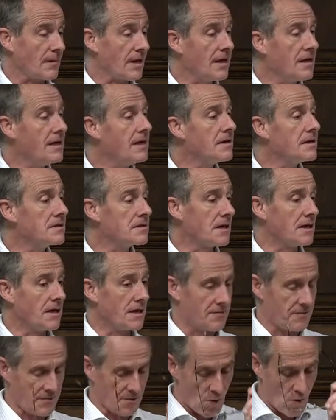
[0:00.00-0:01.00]
Here's
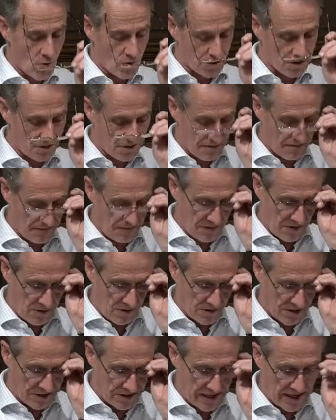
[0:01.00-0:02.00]
a thought for
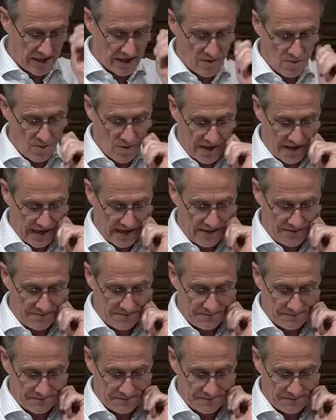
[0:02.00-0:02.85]
you to take away.